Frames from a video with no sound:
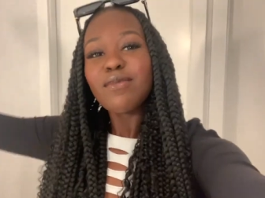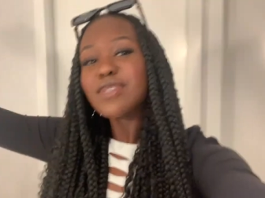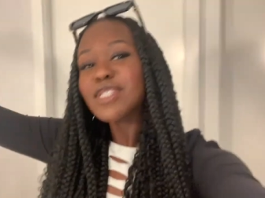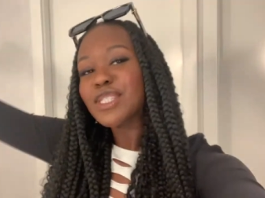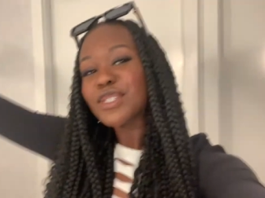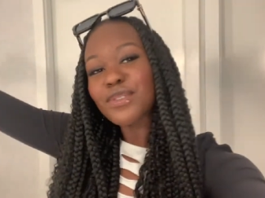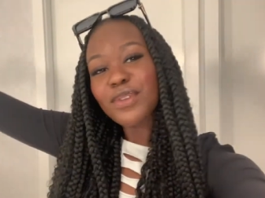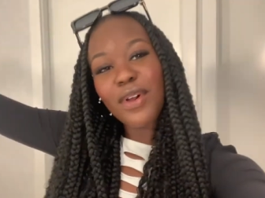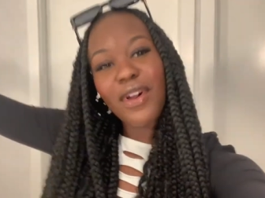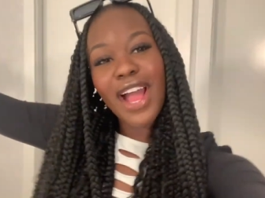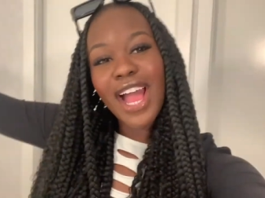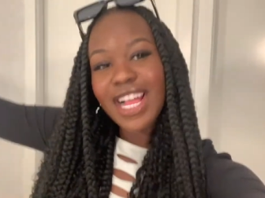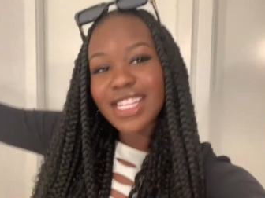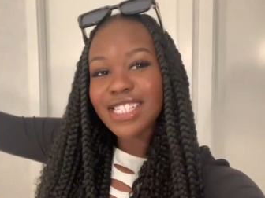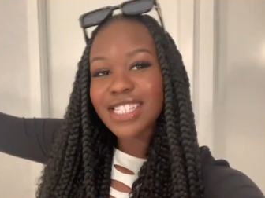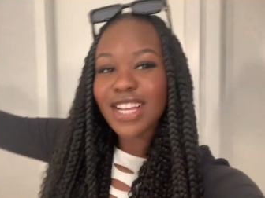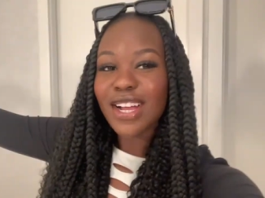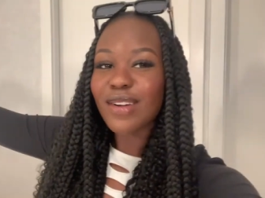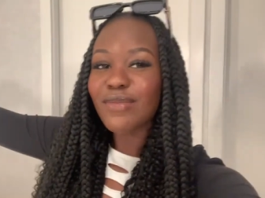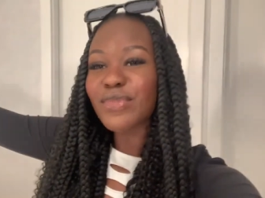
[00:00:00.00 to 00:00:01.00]
But you know, I
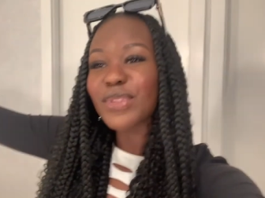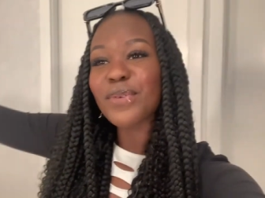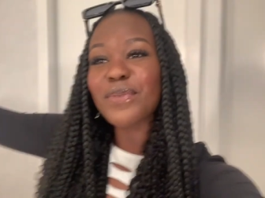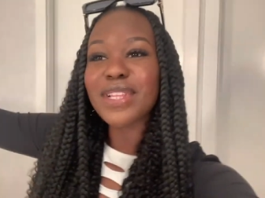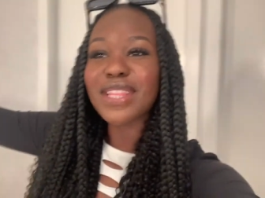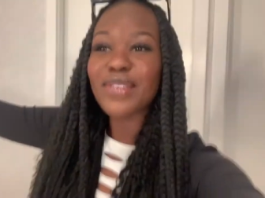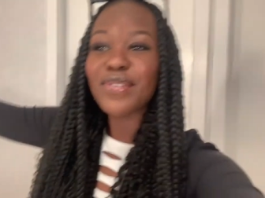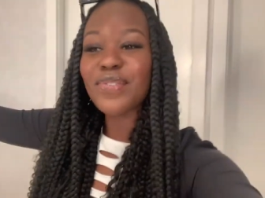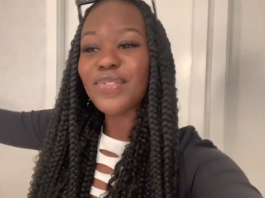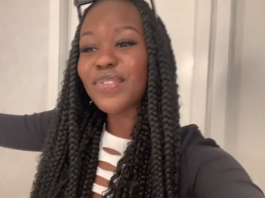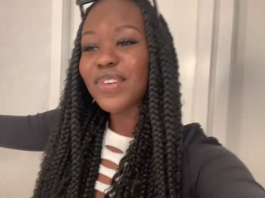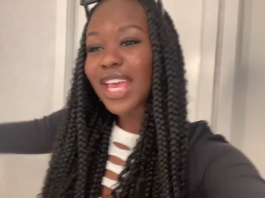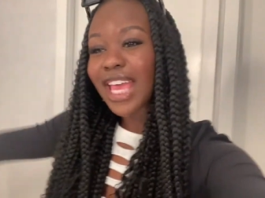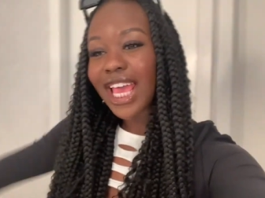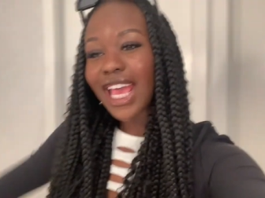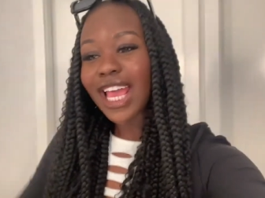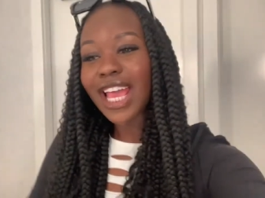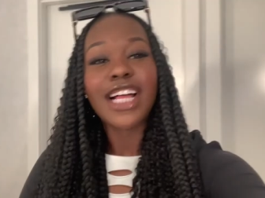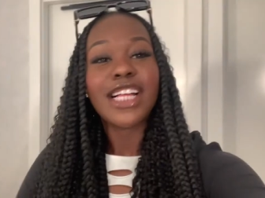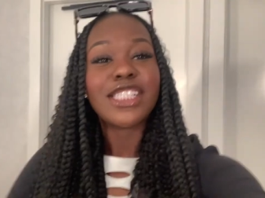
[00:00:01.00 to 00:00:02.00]
had to come through with a
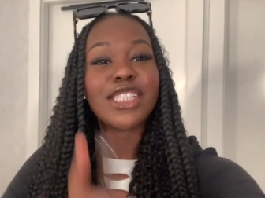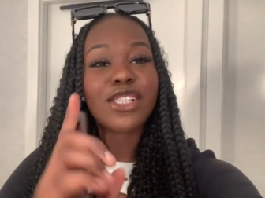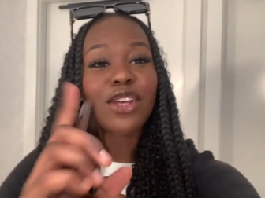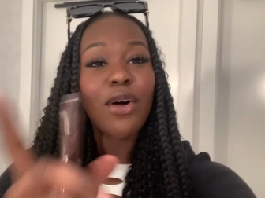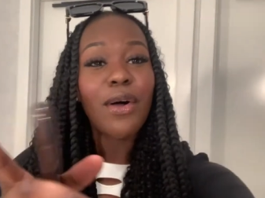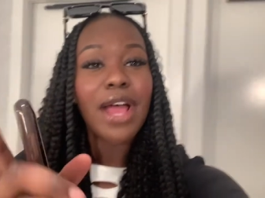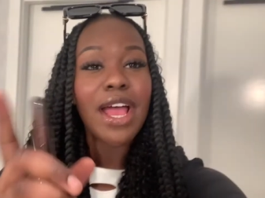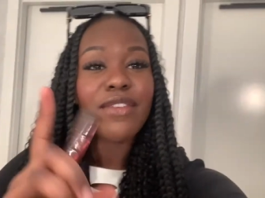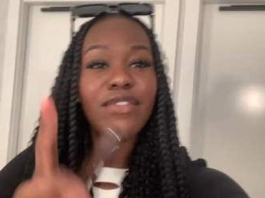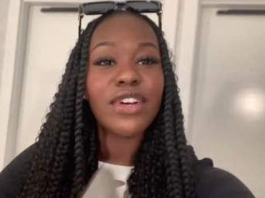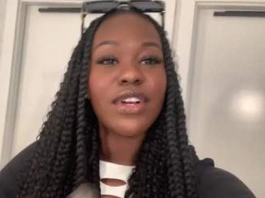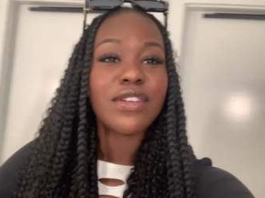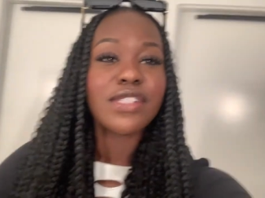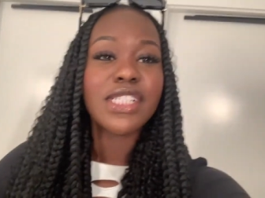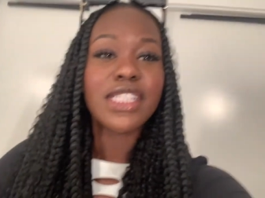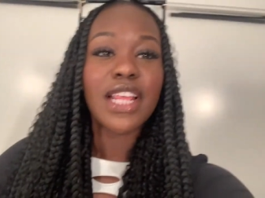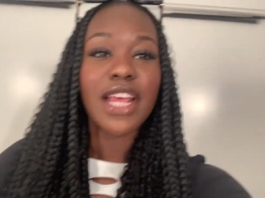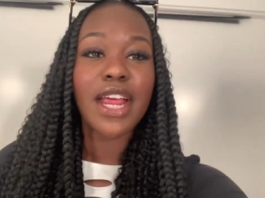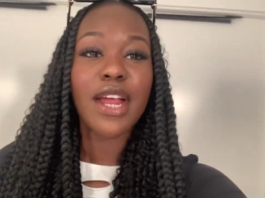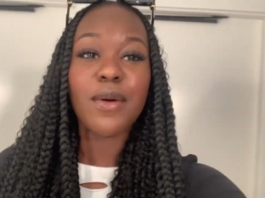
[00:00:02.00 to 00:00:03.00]
fit. Don't ever go
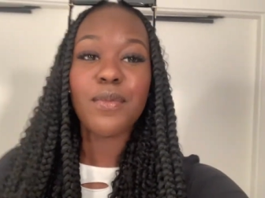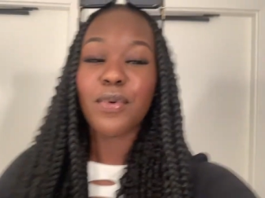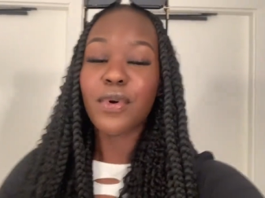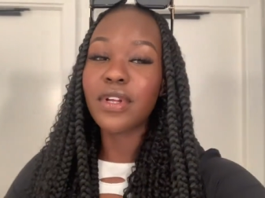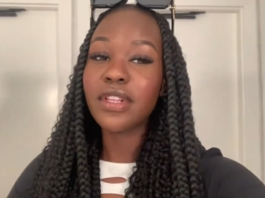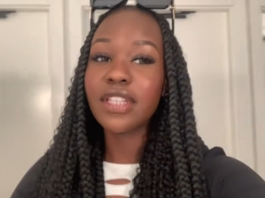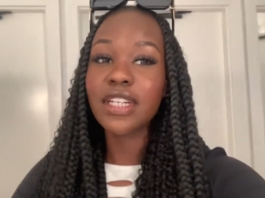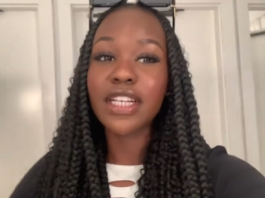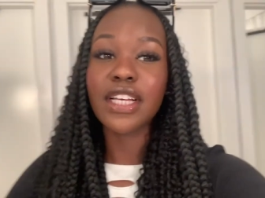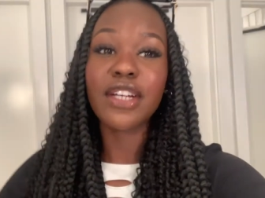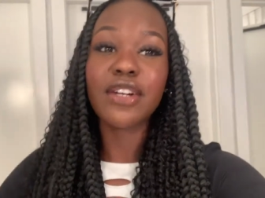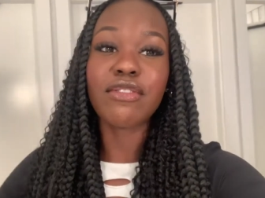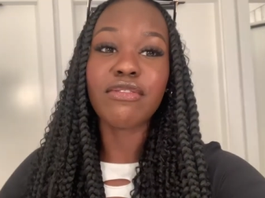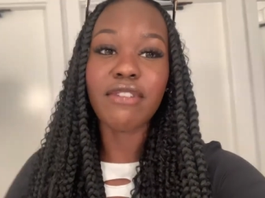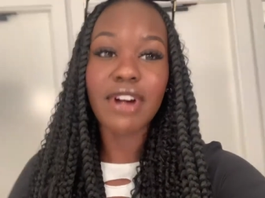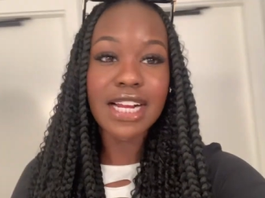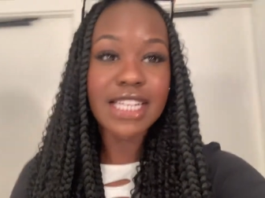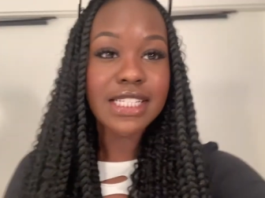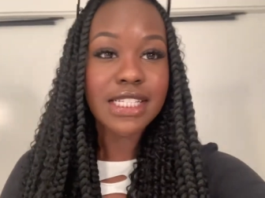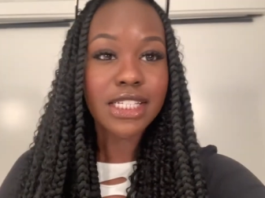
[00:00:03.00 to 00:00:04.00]
to the airport looking
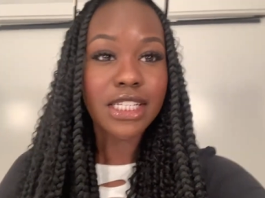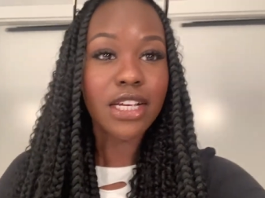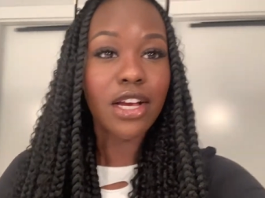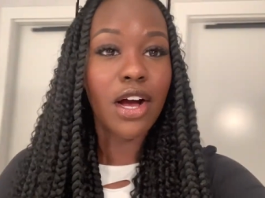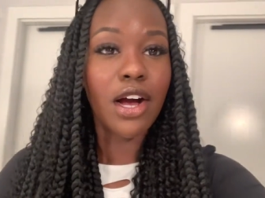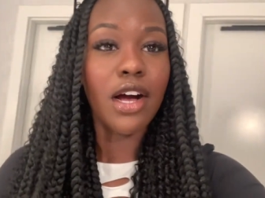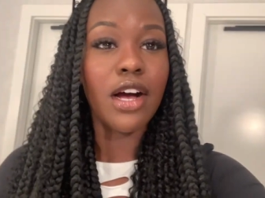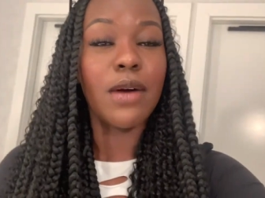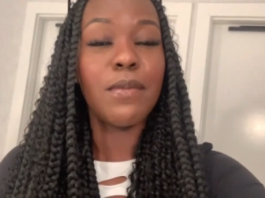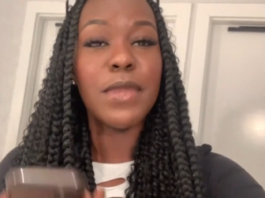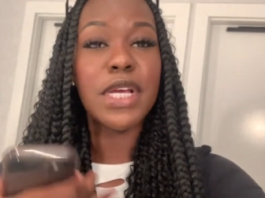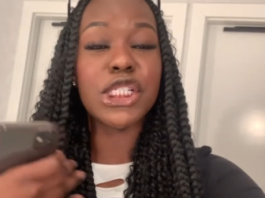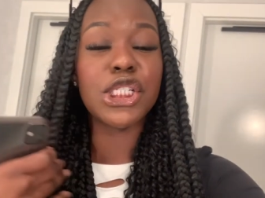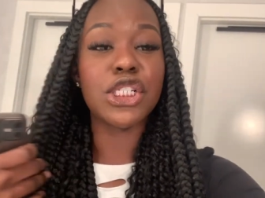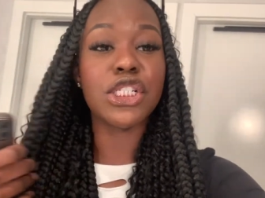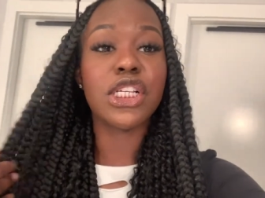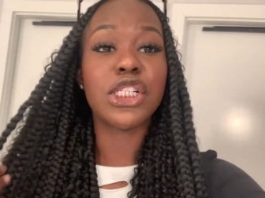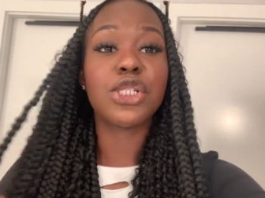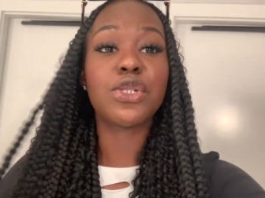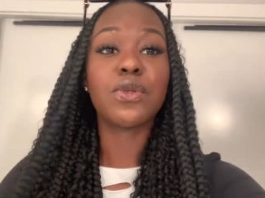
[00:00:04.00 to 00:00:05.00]
crazy, y'all. Make
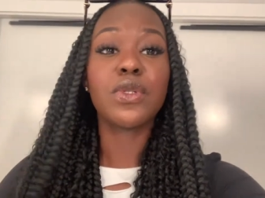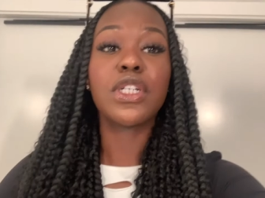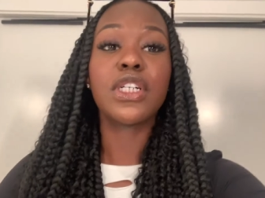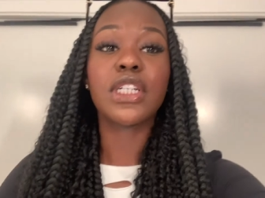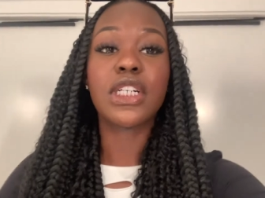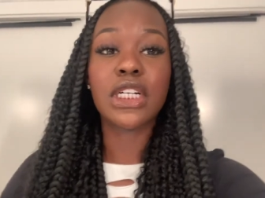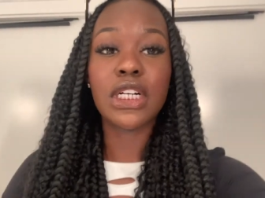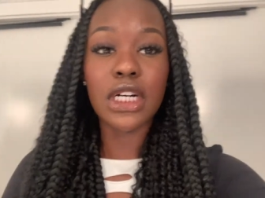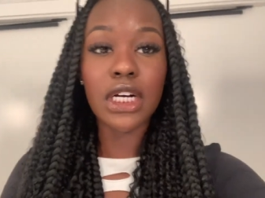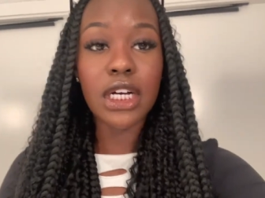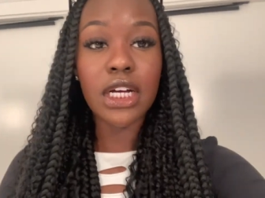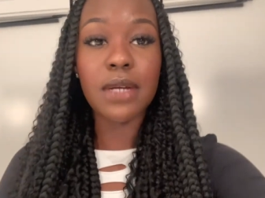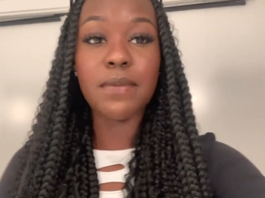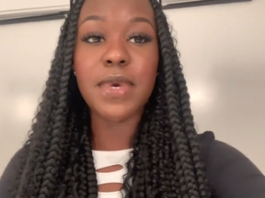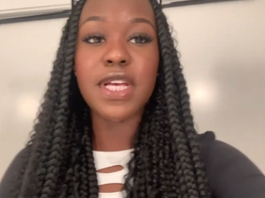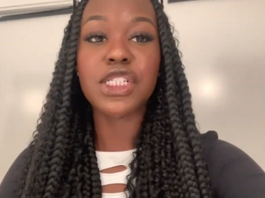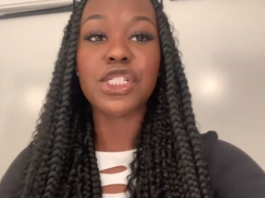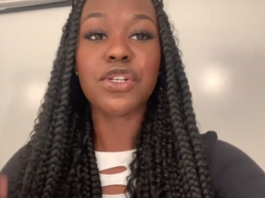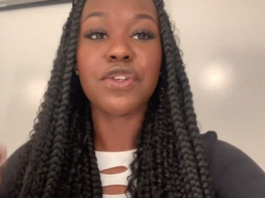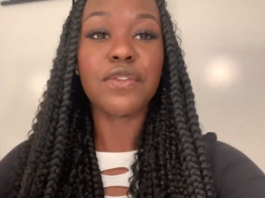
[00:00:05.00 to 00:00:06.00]
sure that you look good.
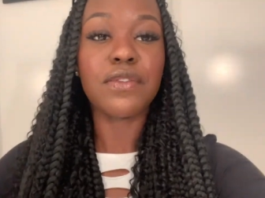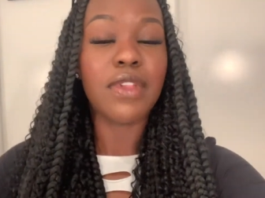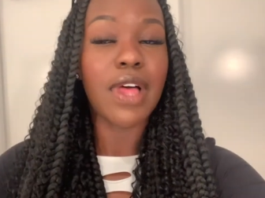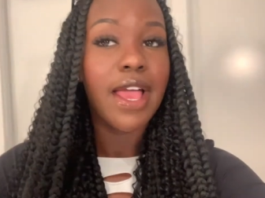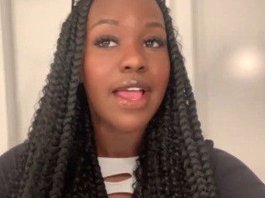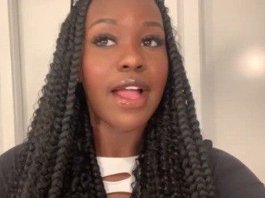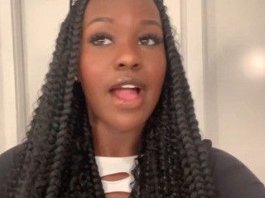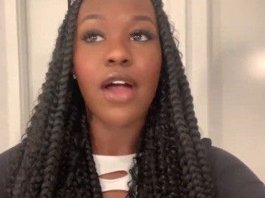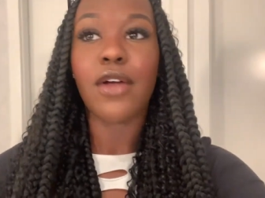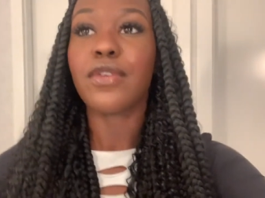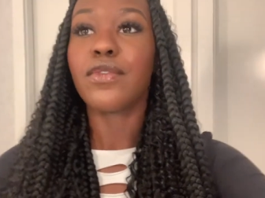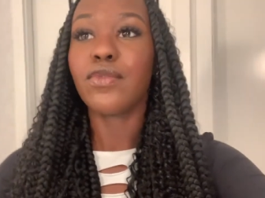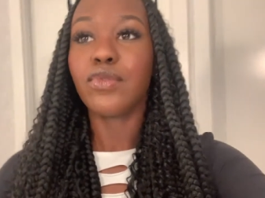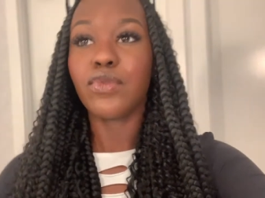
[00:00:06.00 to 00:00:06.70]
Make sure you like how you